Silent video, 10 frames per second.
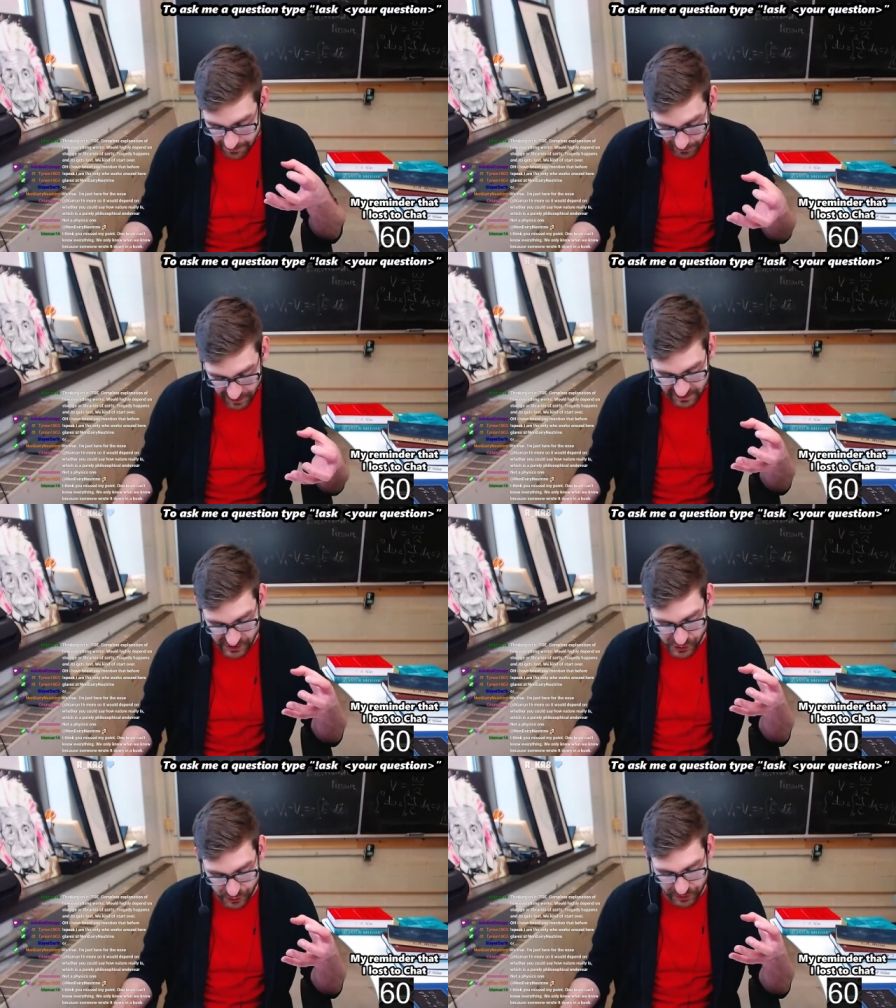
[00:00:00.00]
important
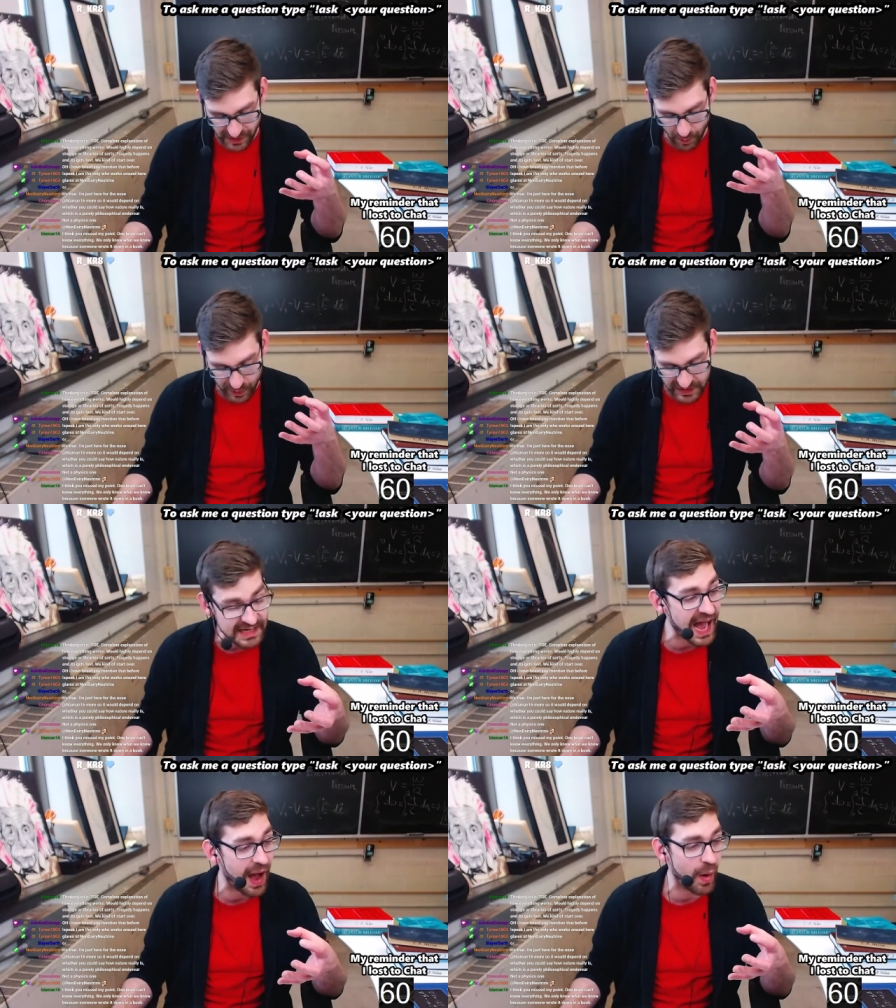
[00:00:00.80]
that you that we
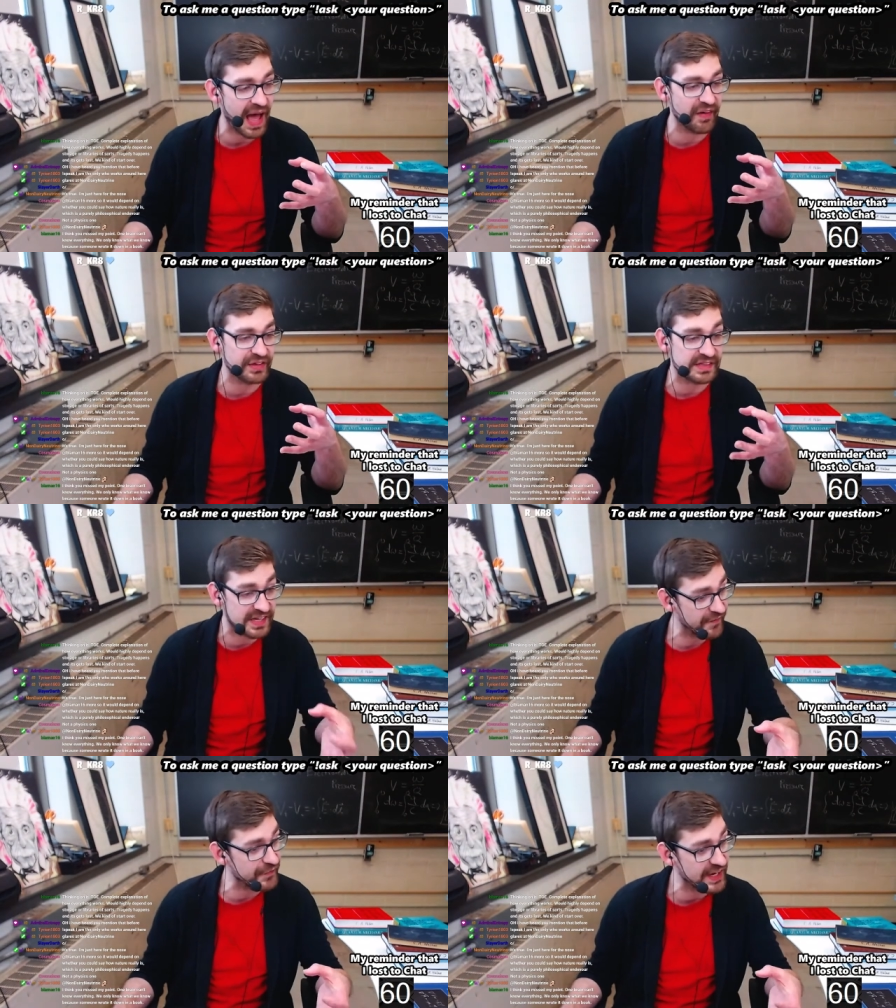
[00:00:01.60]
now have a
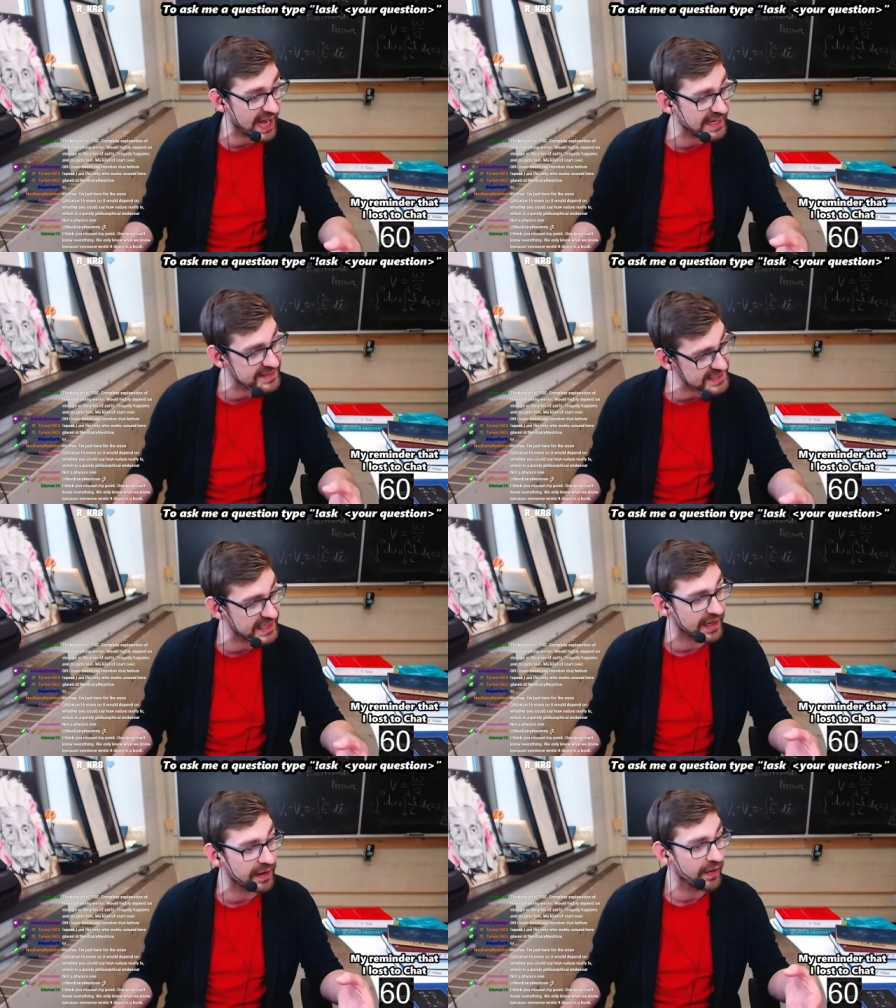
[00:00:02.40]
different
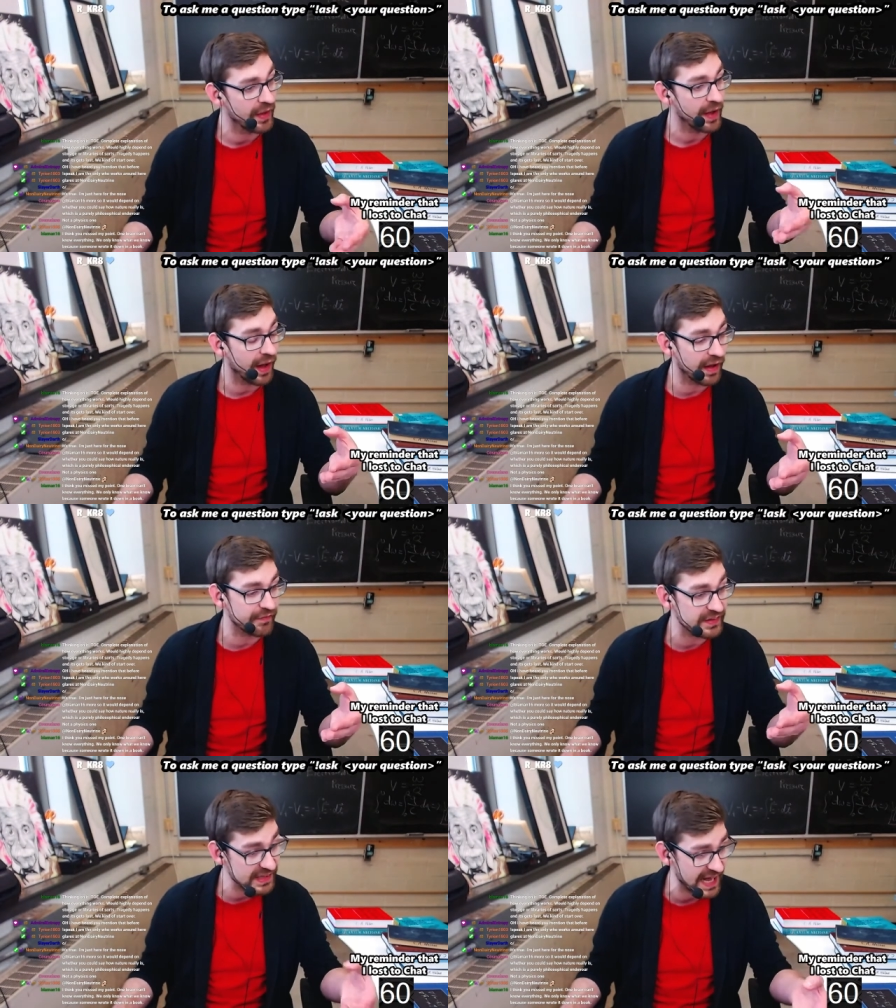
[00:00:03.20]
idea
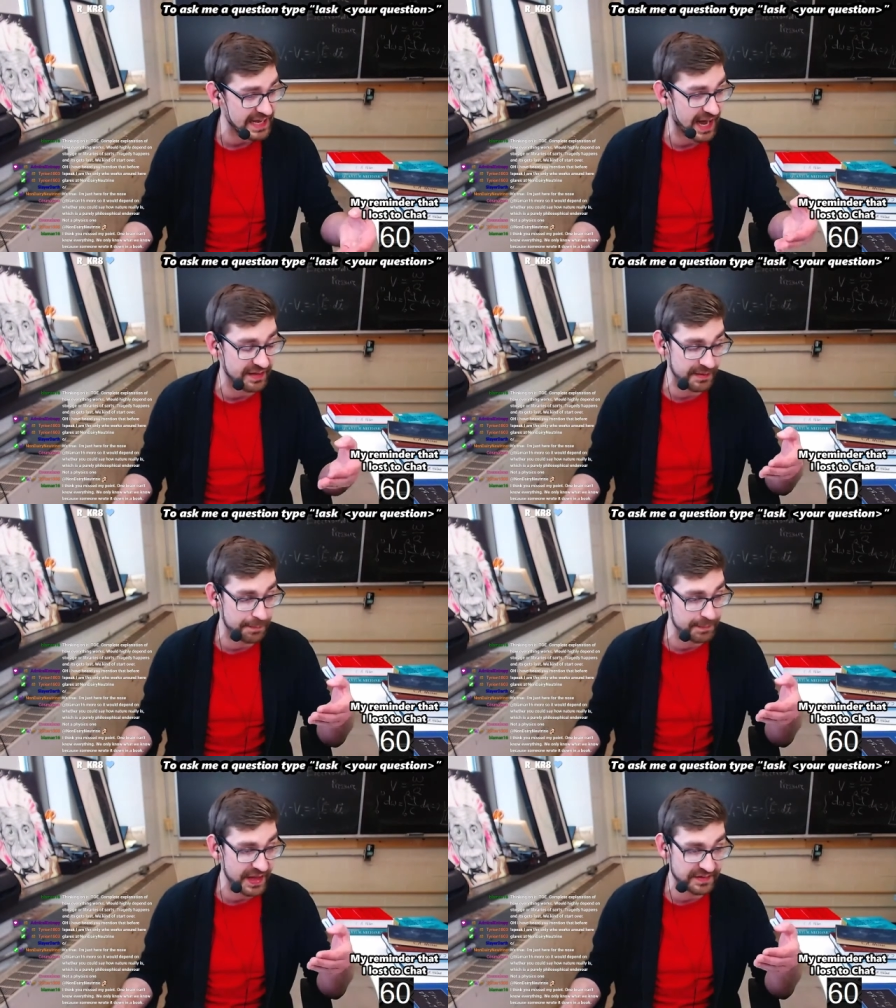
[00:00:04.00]
of light as a
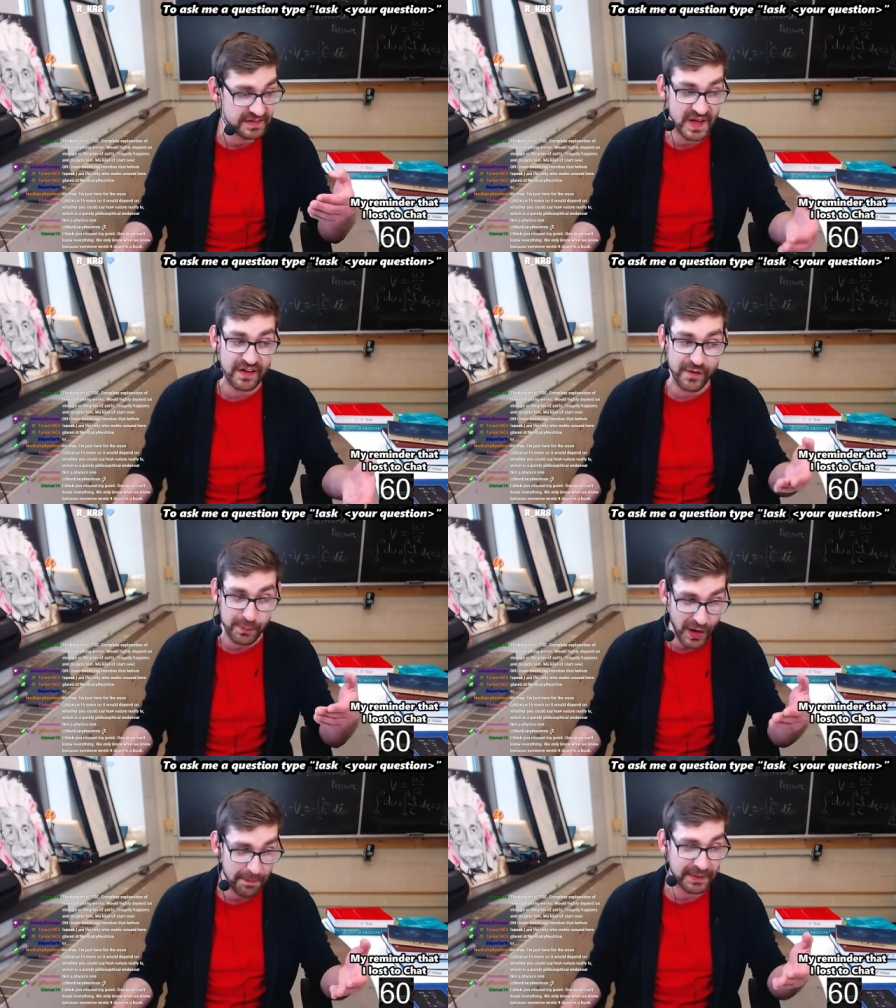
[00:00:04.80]
instead of a
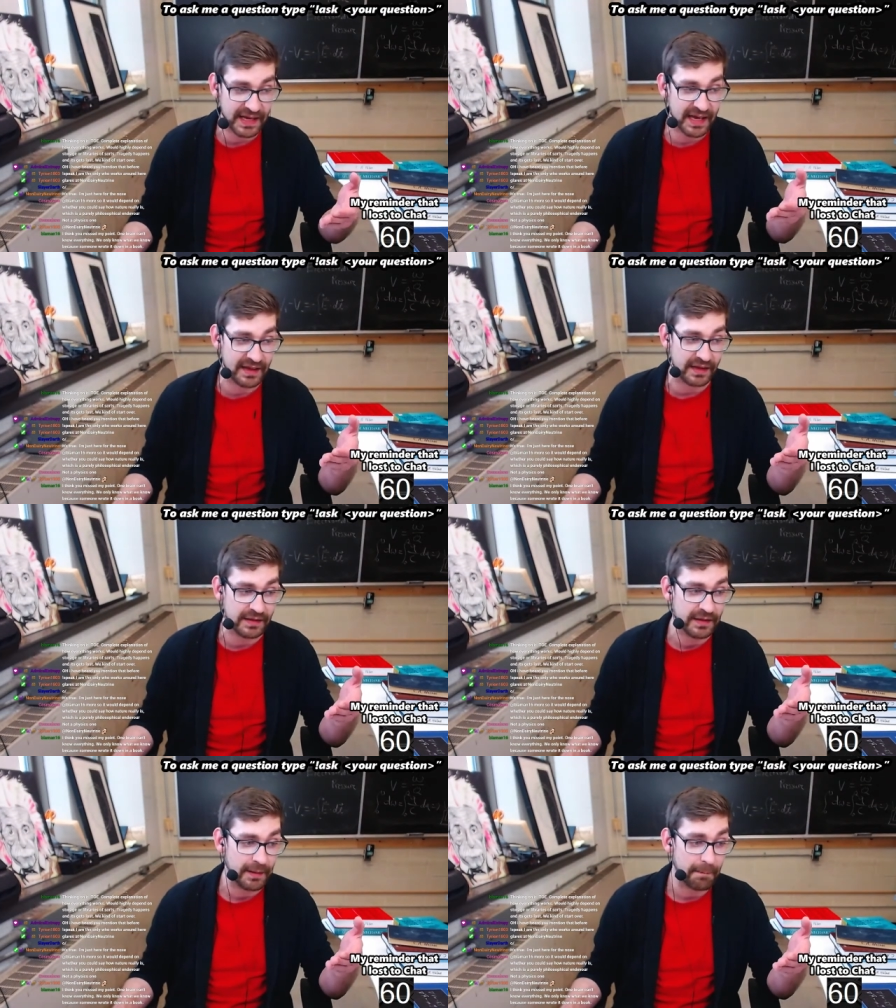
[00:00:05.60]

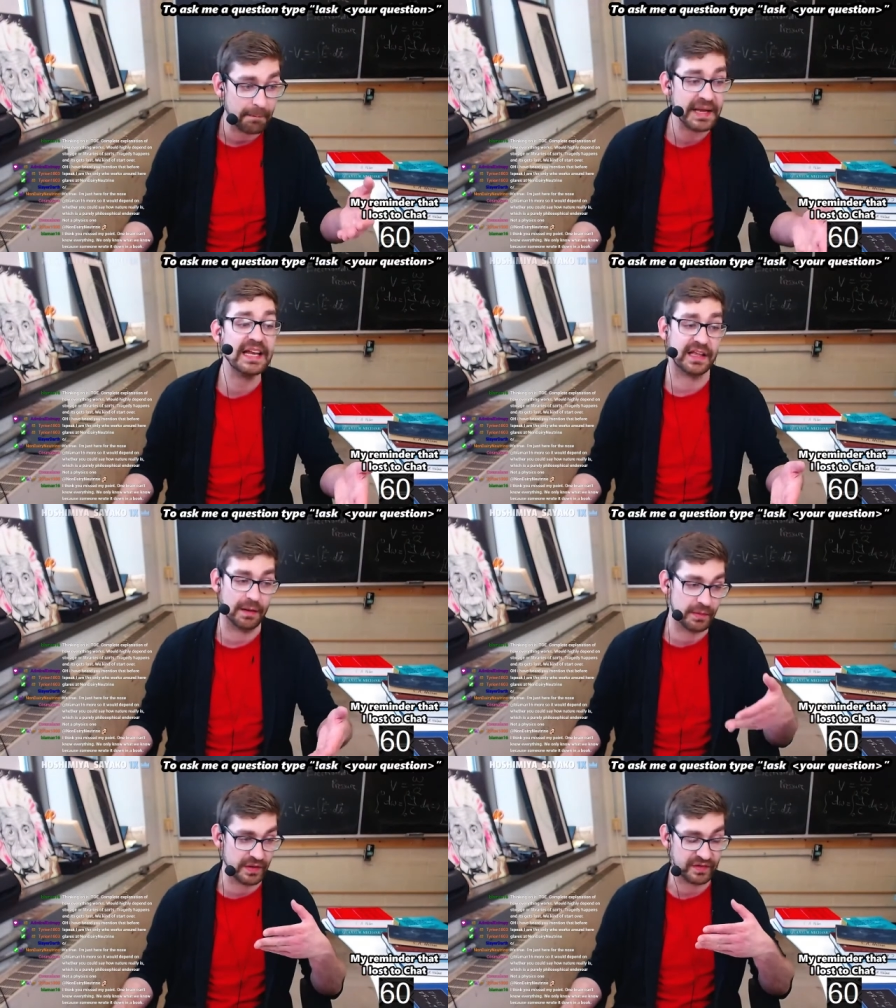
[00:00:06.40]
propagating
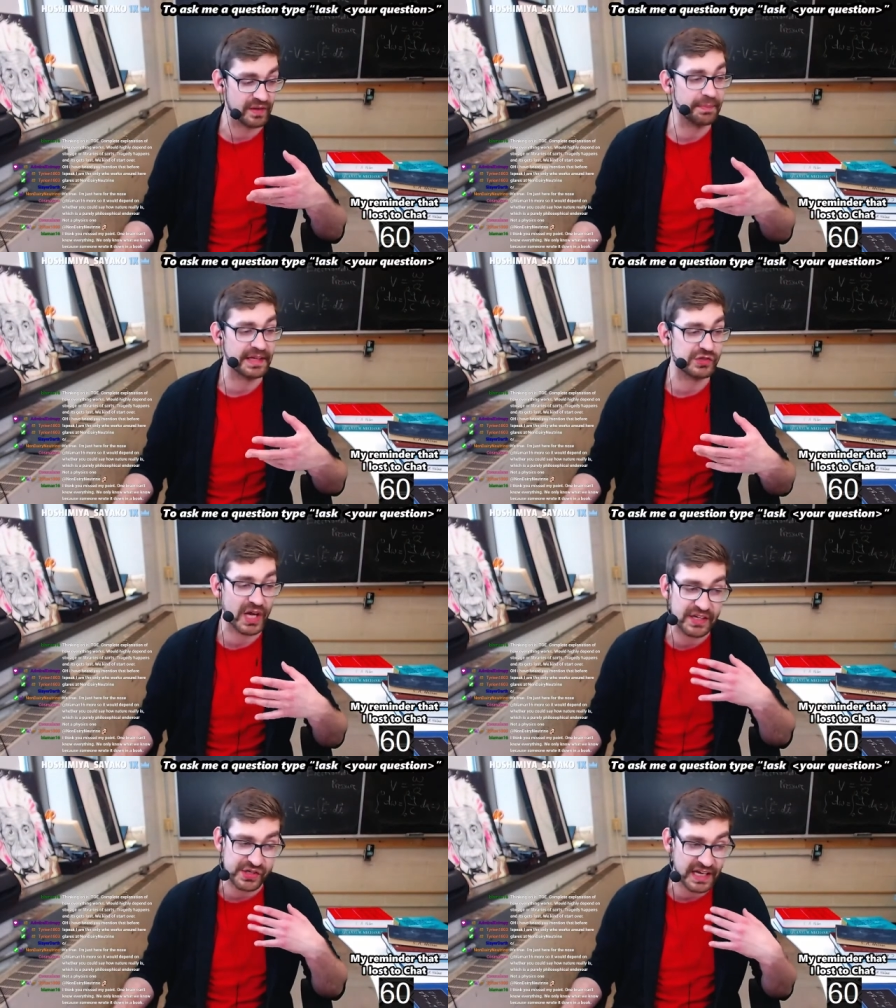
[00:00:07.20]
medium or something
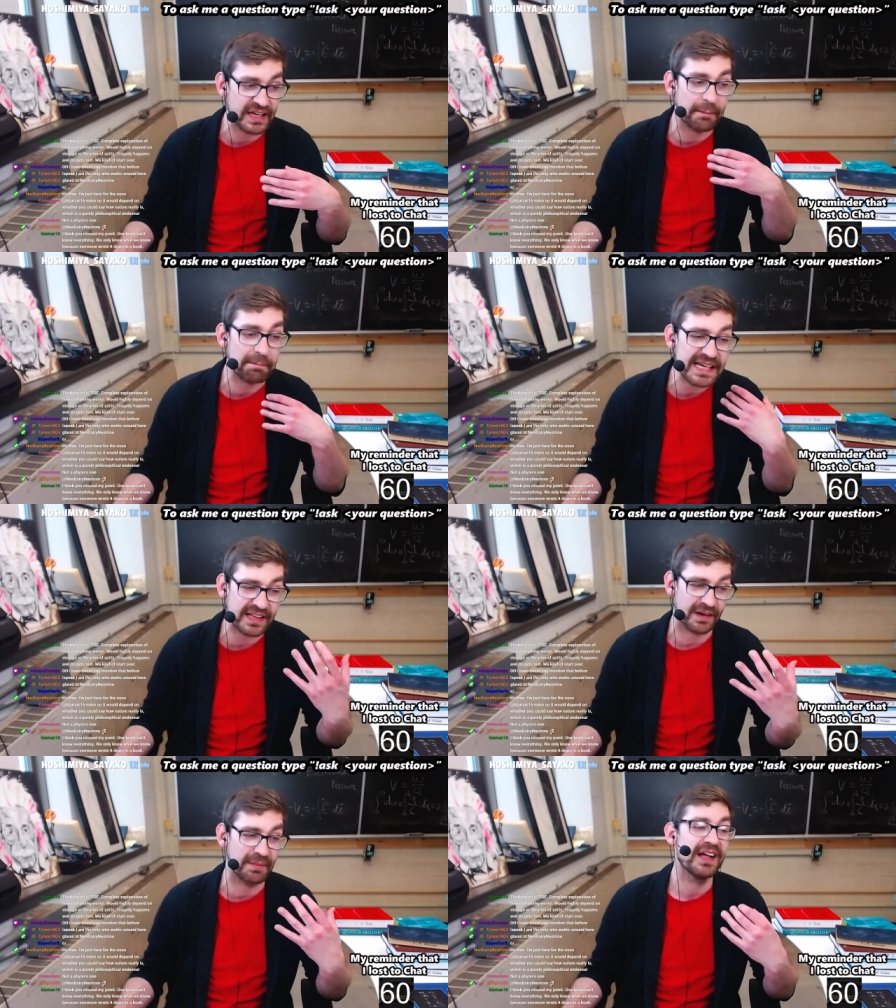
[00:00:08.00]
changing in a
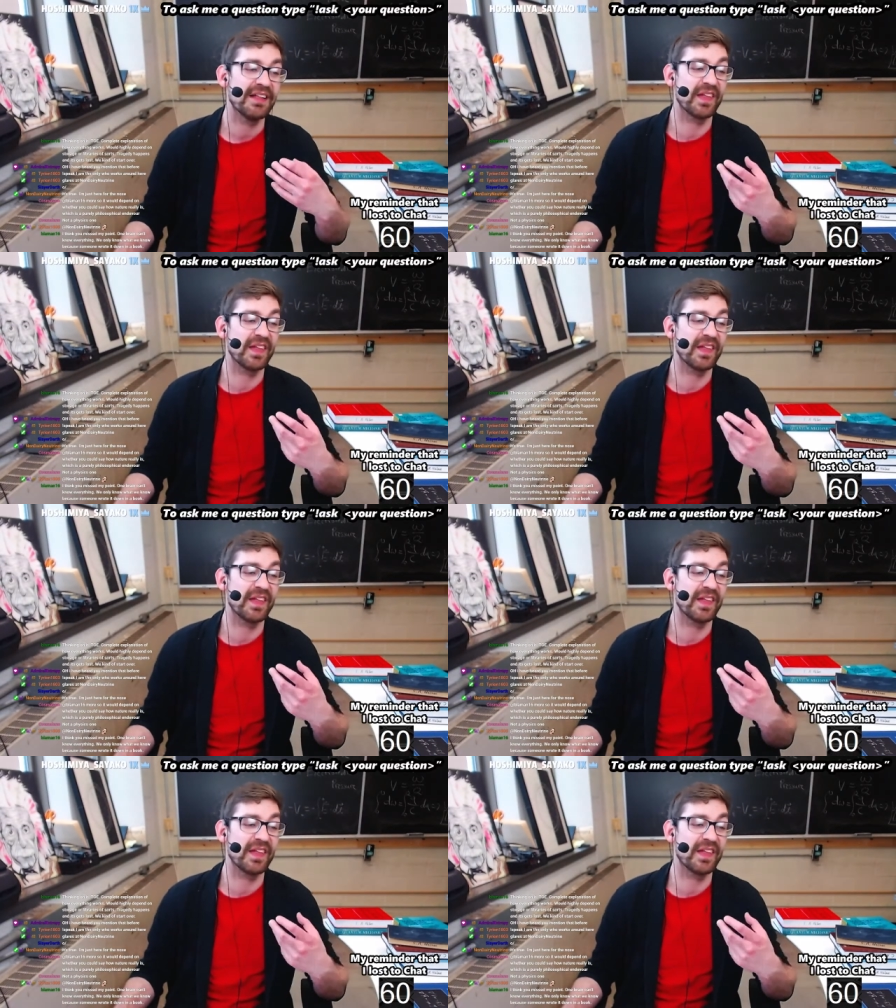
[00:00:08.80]
medium,